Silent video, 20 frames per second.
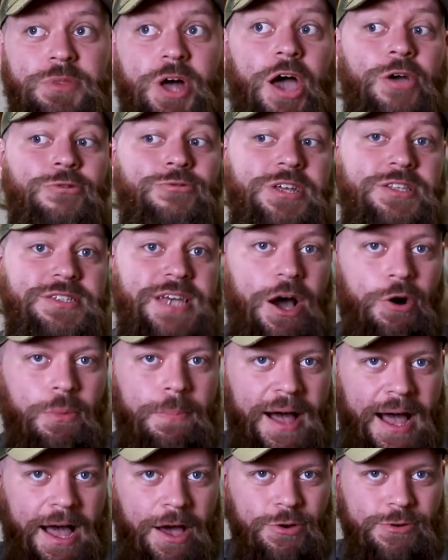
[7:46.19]
not only to
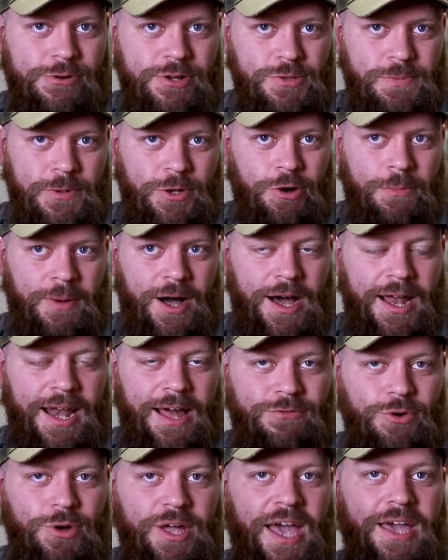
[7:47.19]
help our owners become high
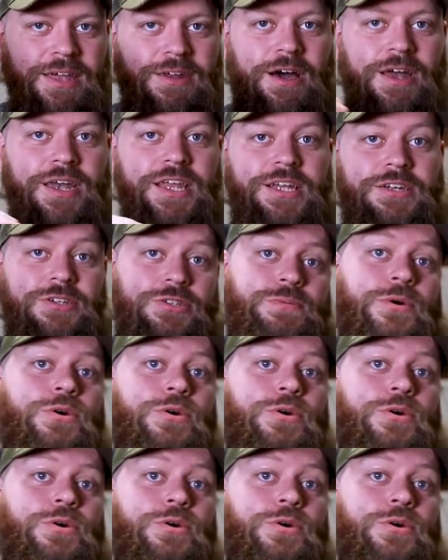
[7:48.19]
level canine leaders,